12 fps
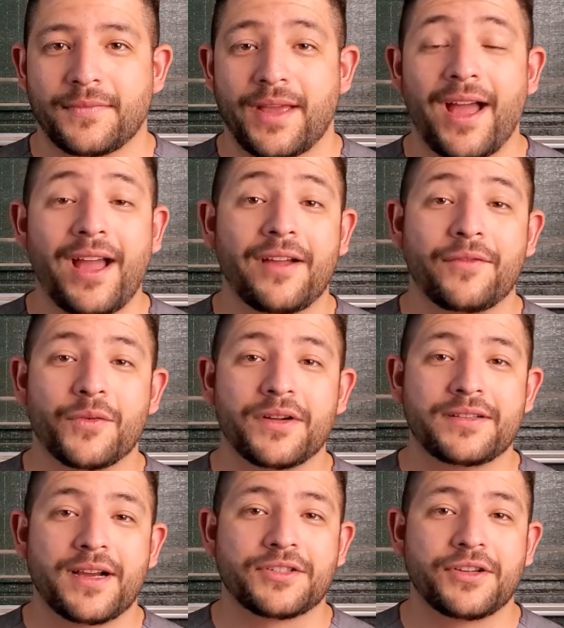Hi
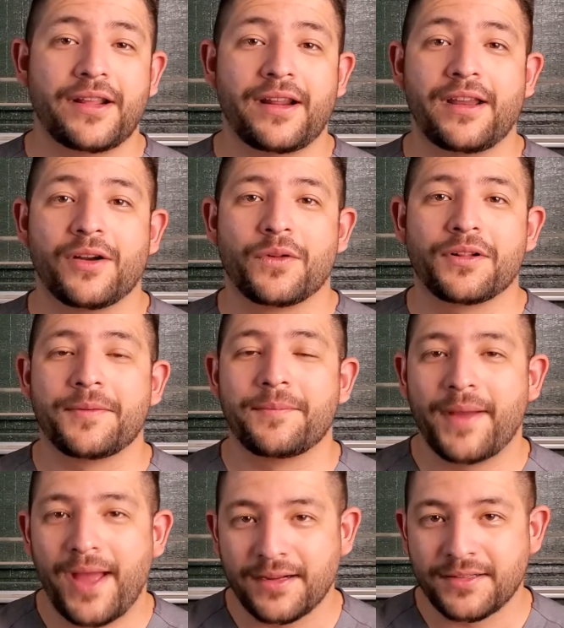everyone, Dr. Herrera here.
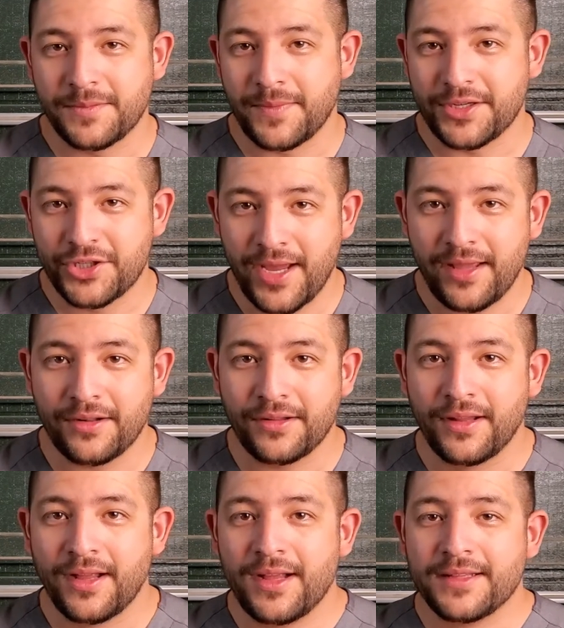Welcome back to my
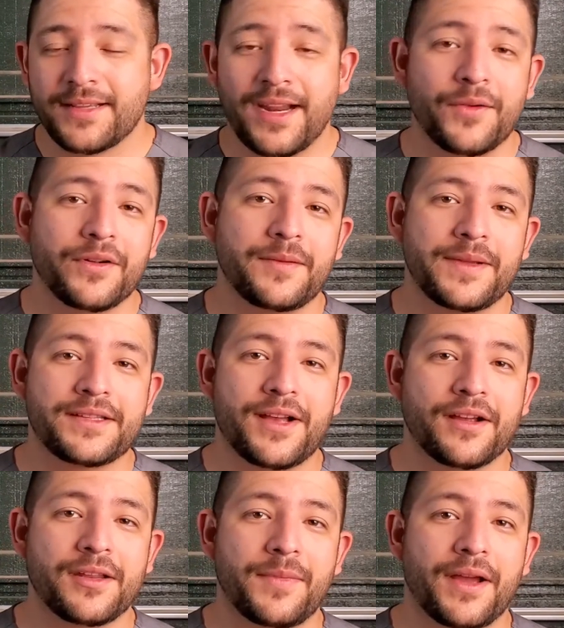channel. Today we're going to be
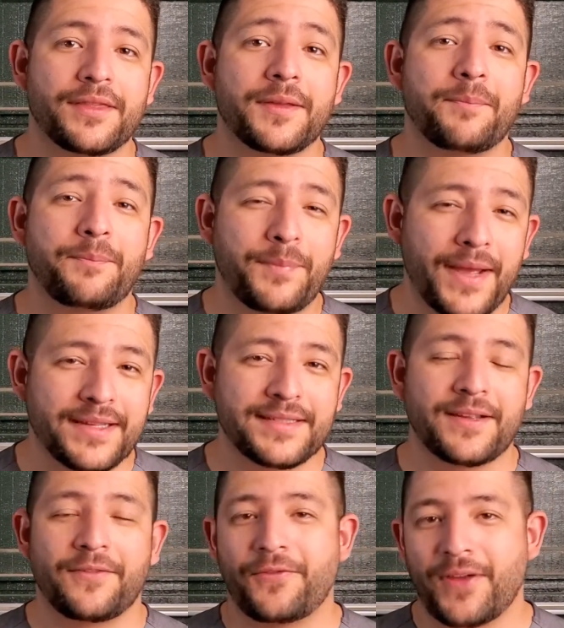talking about the
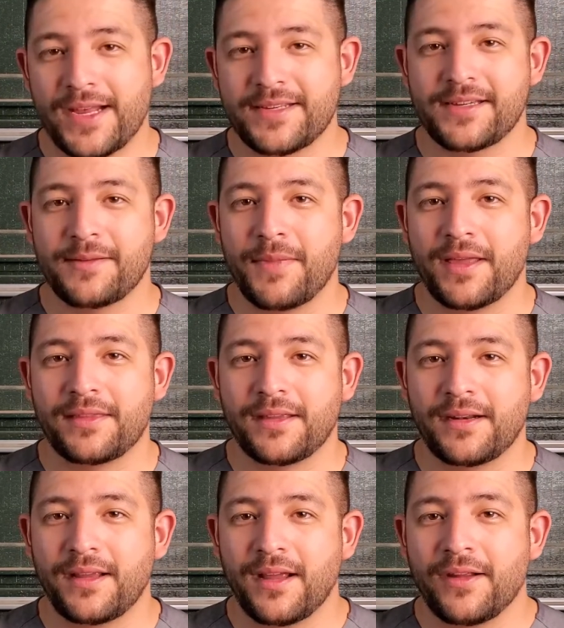best fasting
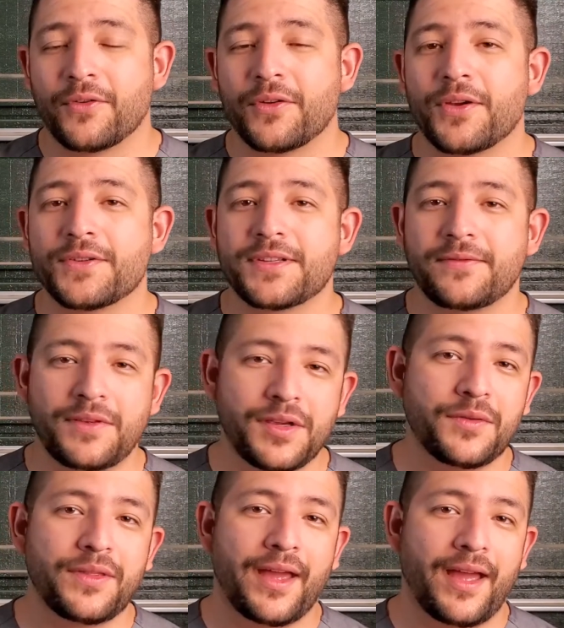method for those of
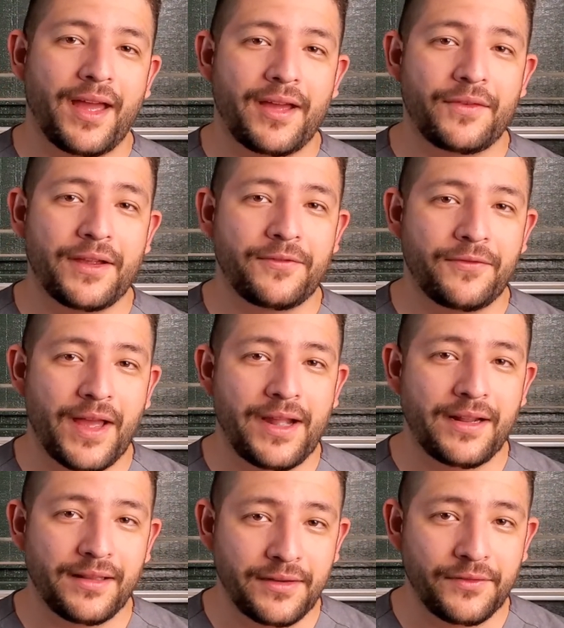you that have a
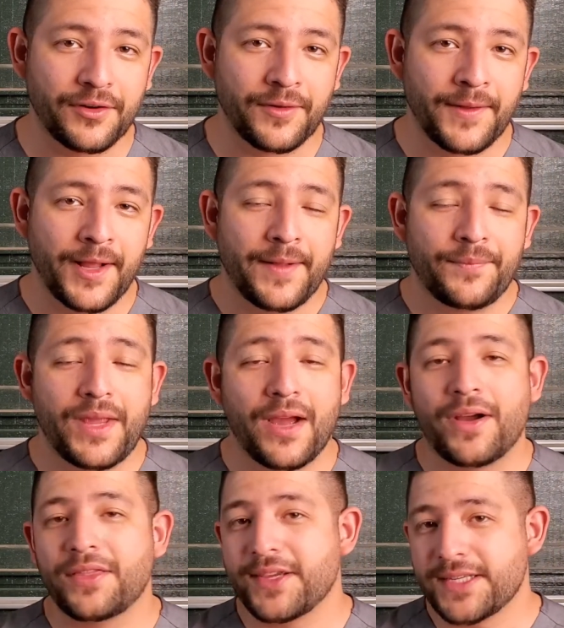fatty liver.
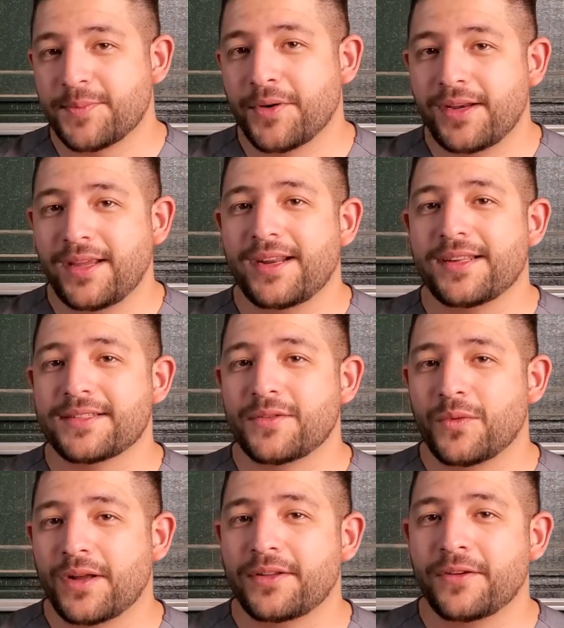Now at this point, it is a
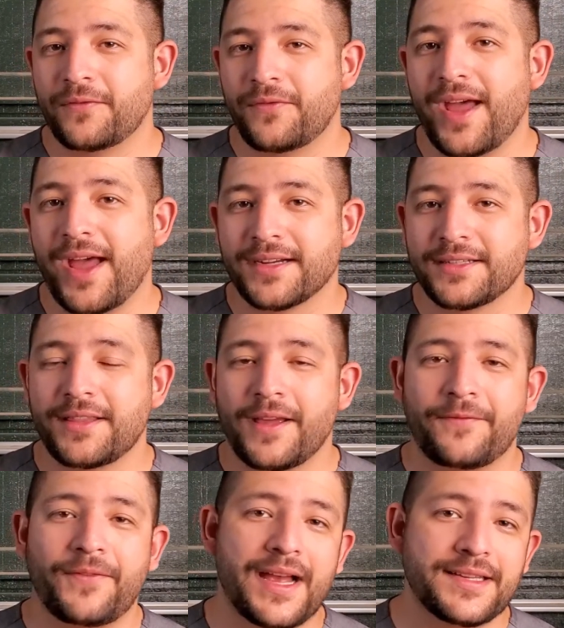well-known fact
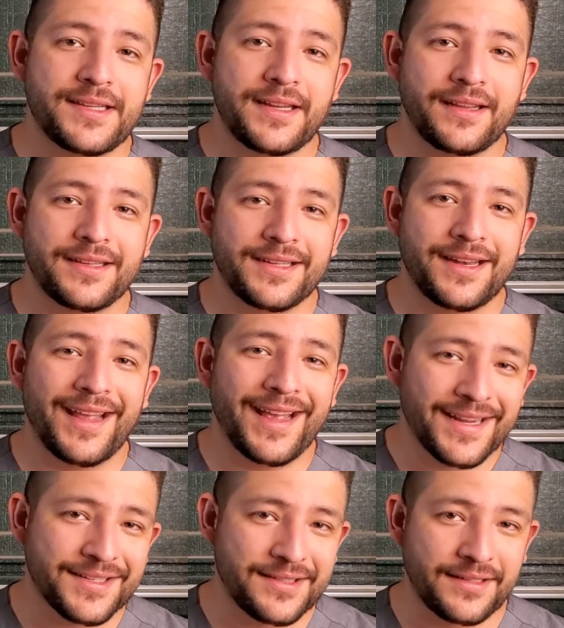that fasting is an
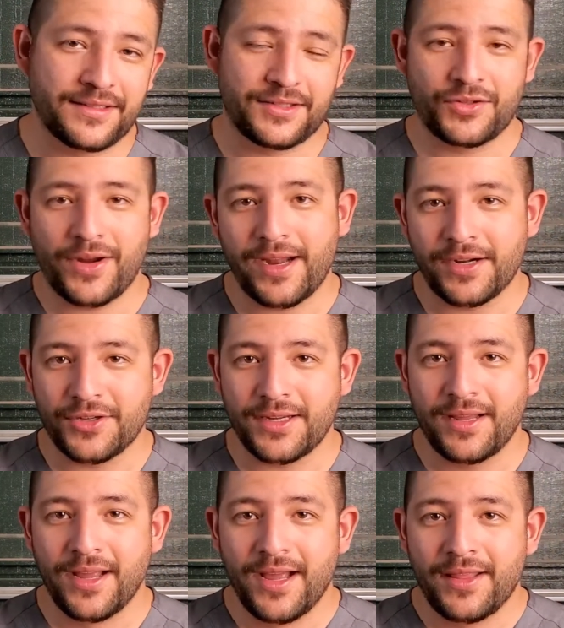excellent
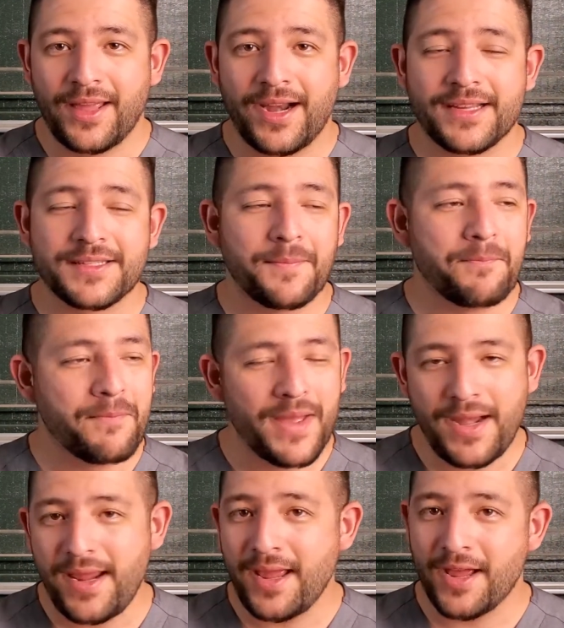strategy that has
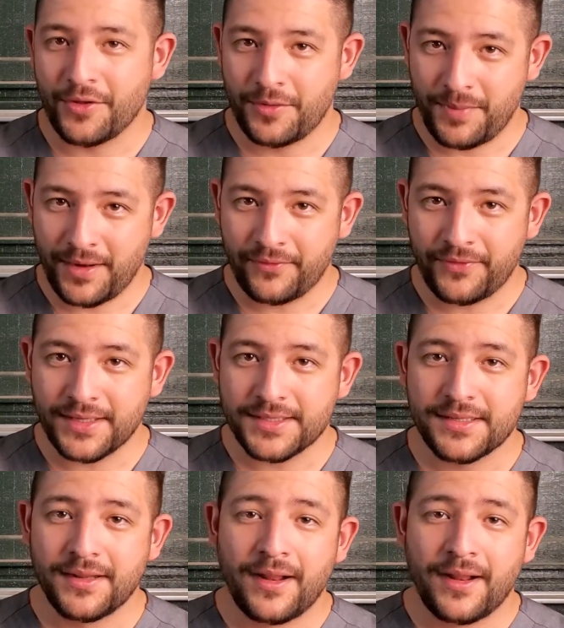many health benefits.